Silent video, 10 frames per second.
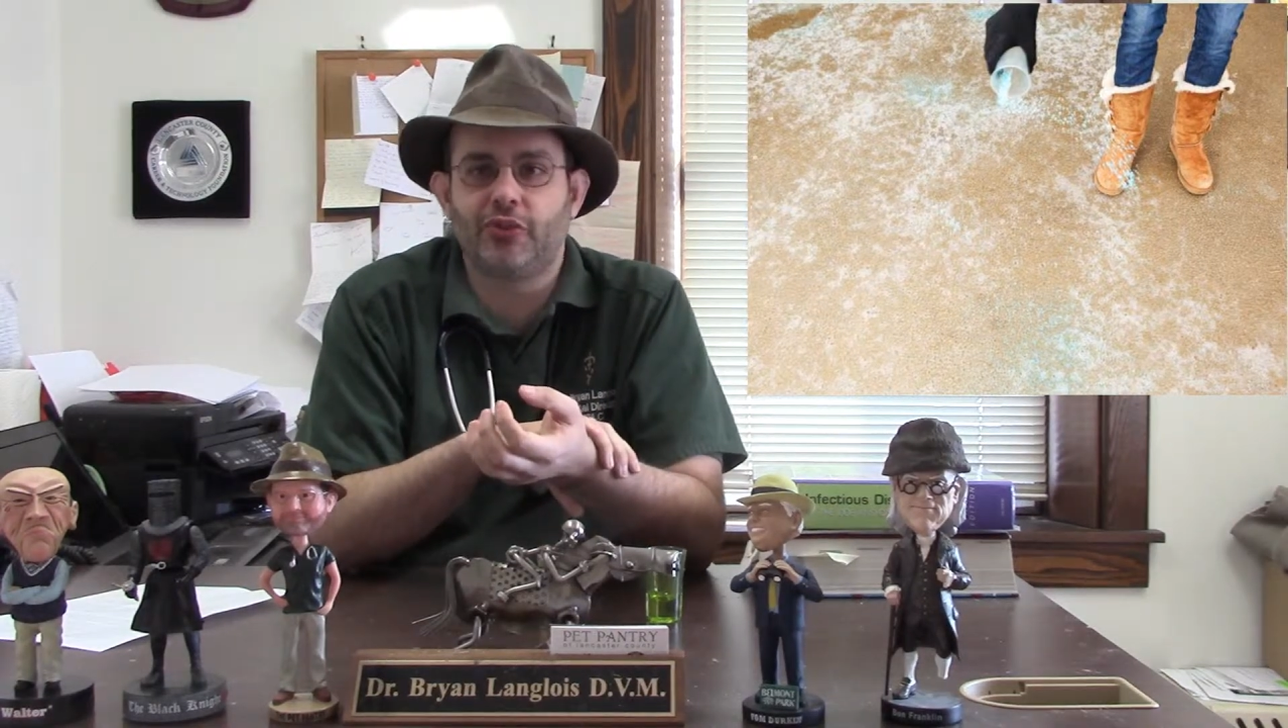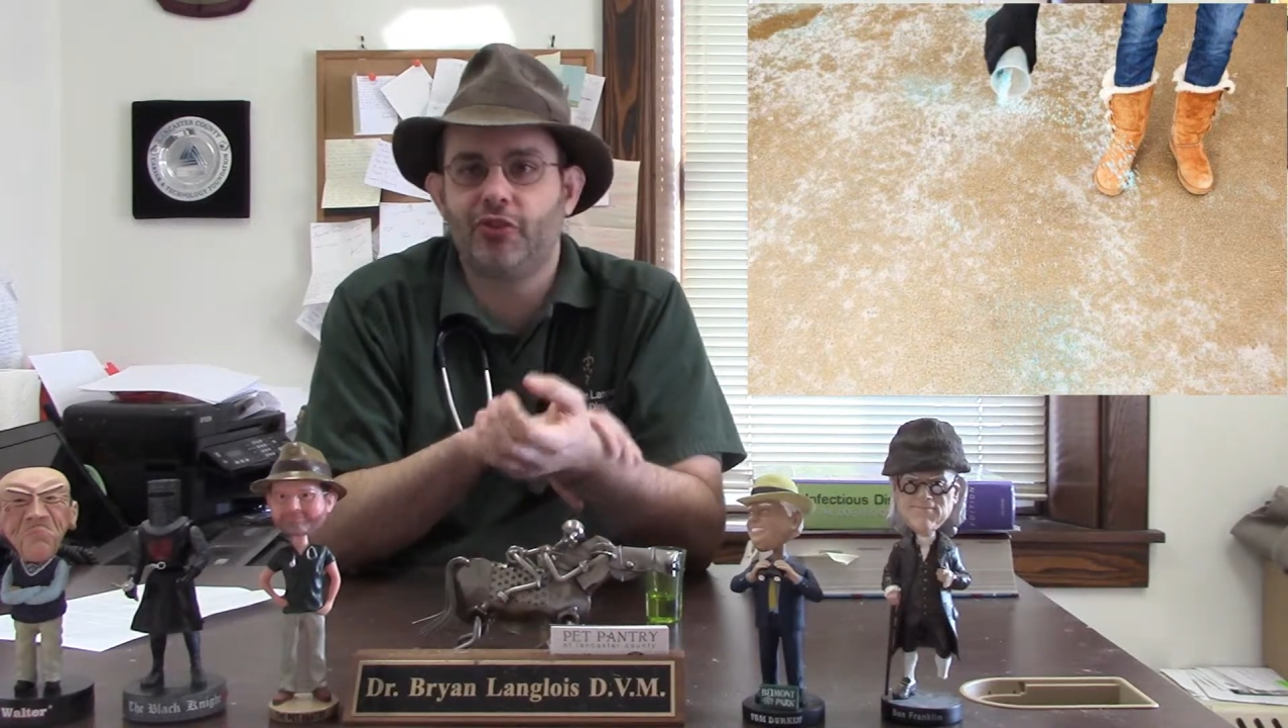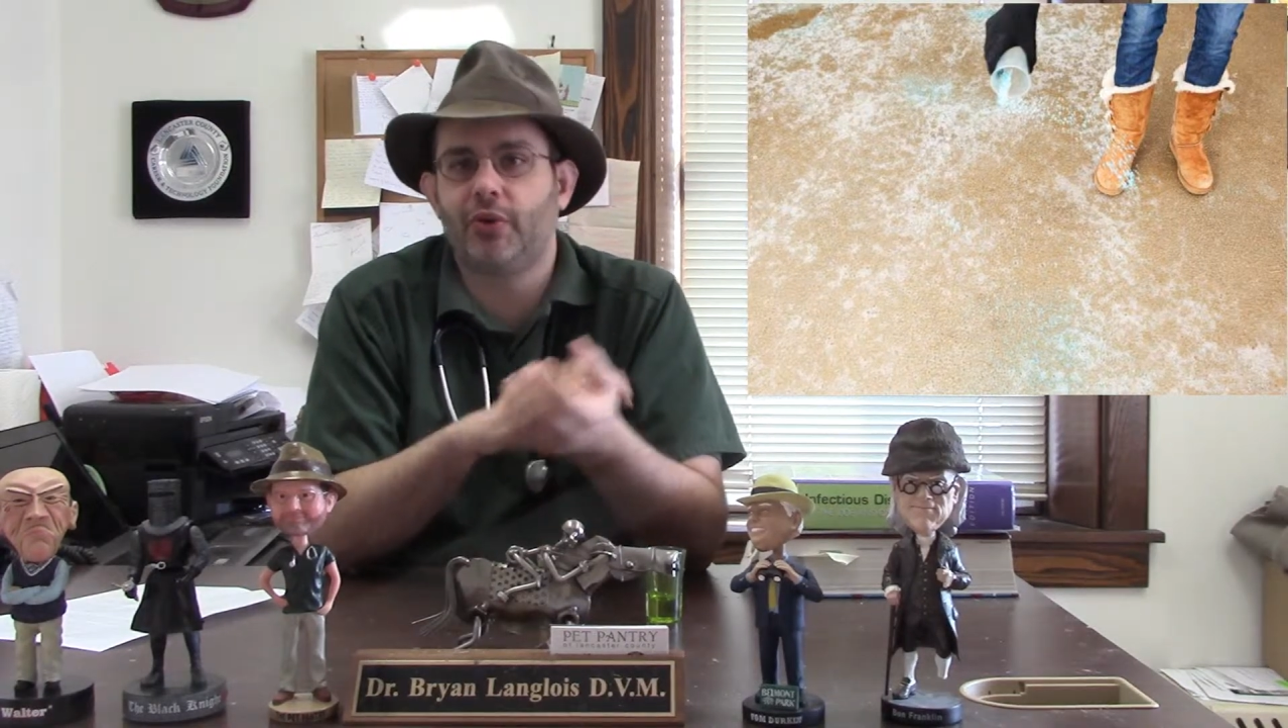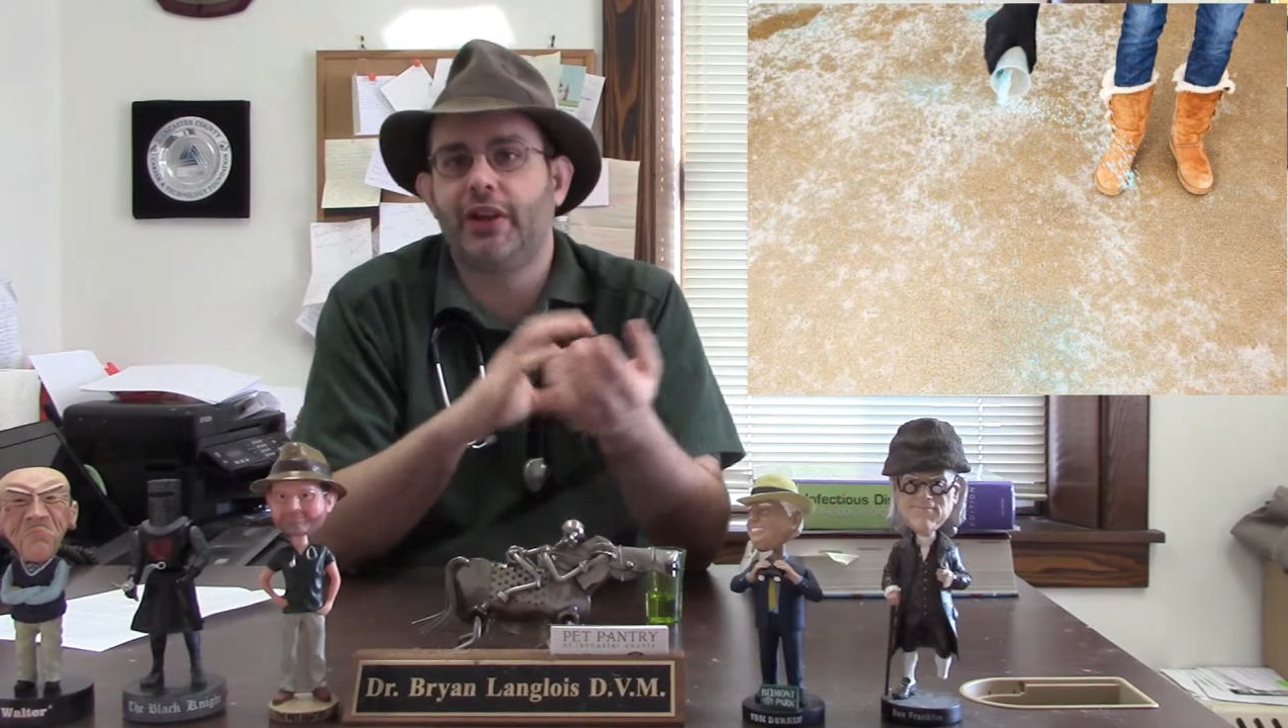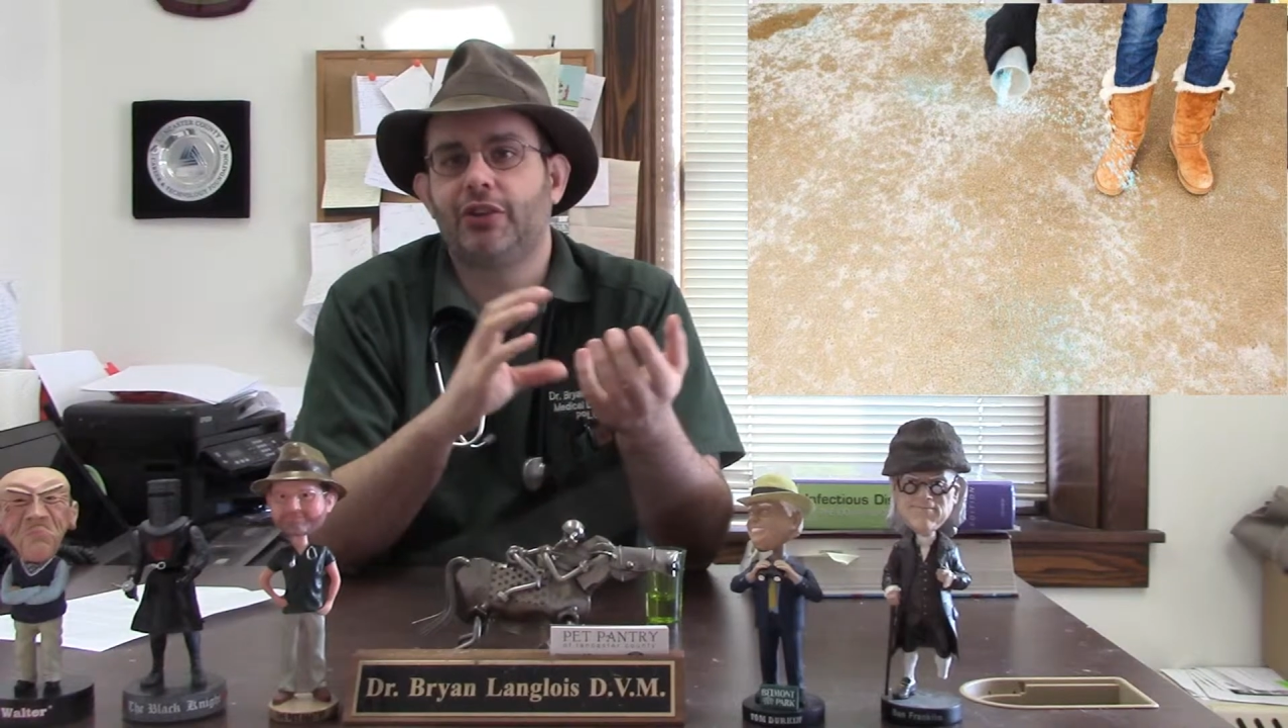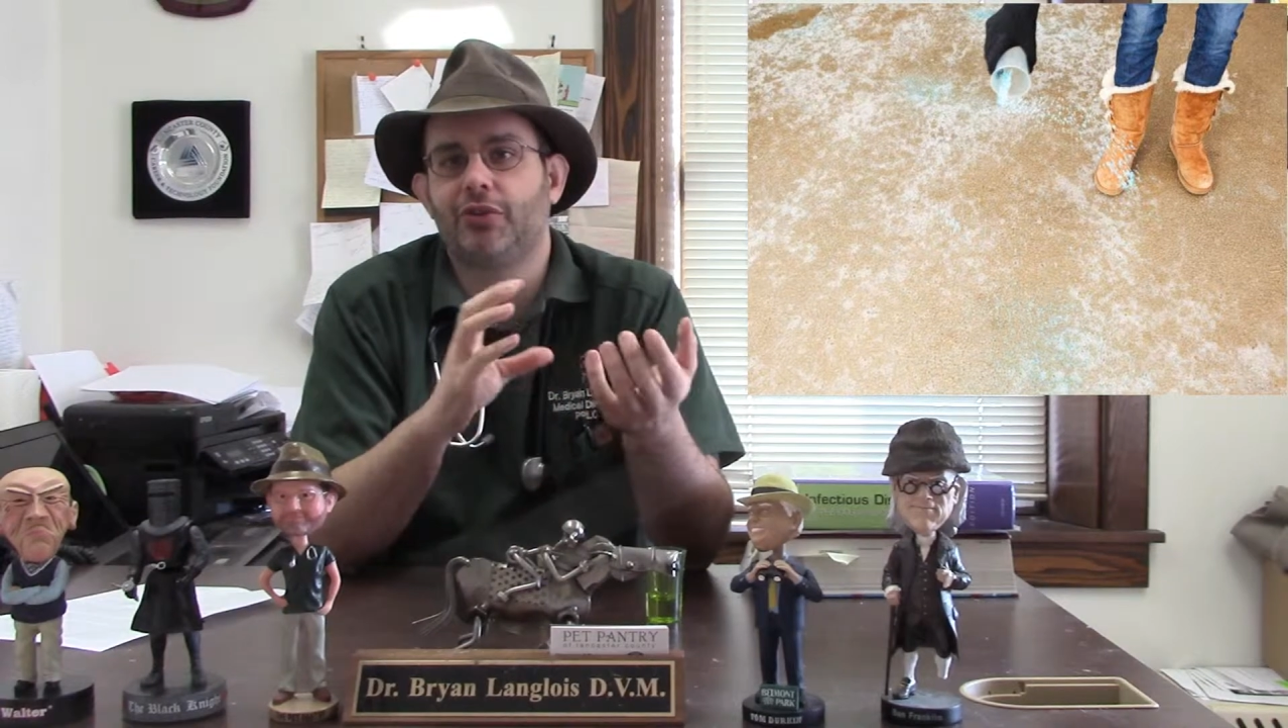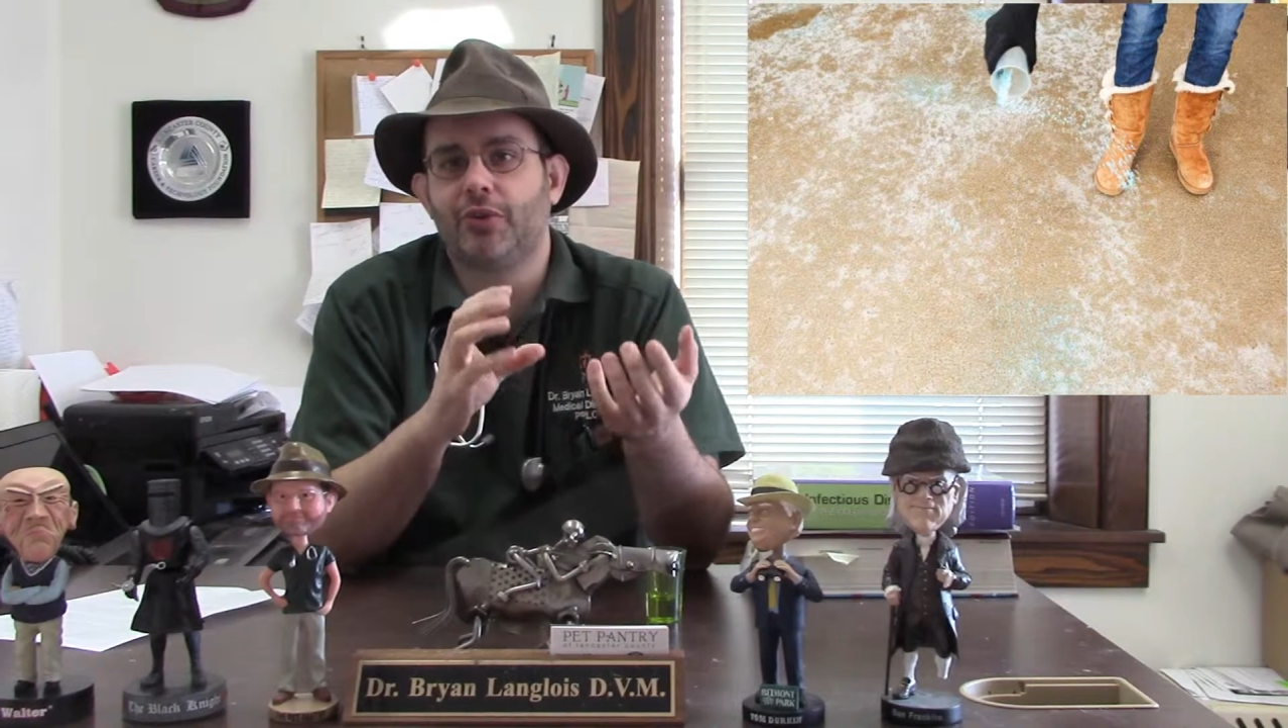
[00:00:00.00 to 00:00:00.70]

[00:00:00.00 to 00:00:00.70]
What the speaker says: joint